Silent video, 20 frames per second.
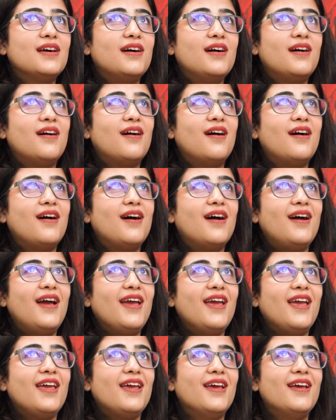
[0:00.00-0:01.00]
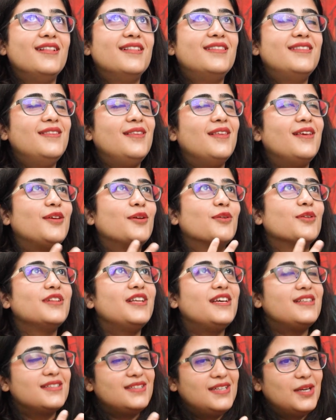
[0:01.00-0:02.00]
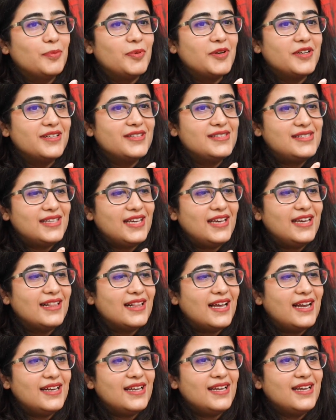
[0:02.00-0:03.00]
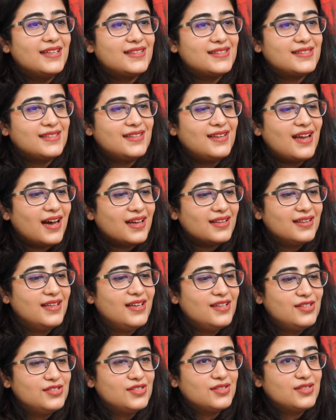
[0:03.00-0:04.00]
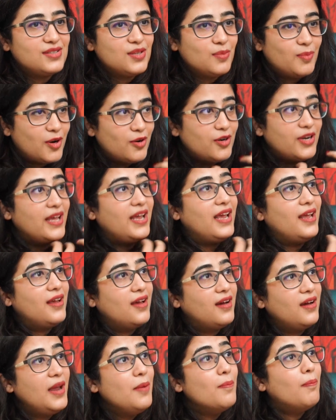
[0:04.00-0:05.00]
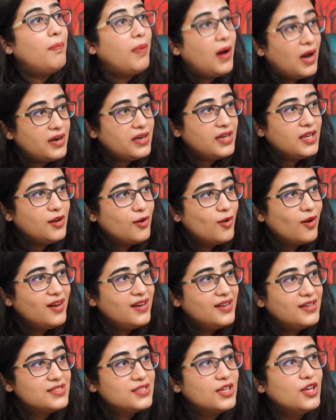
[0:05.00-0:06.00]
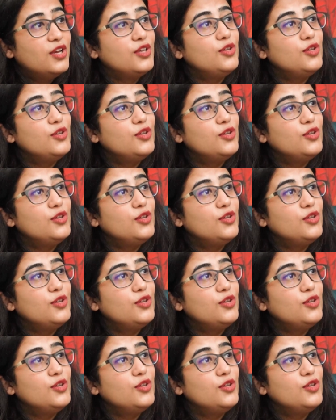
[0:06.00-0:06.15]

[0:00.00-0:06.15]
there's a typical saying that it's rather than just about imparting knowledge,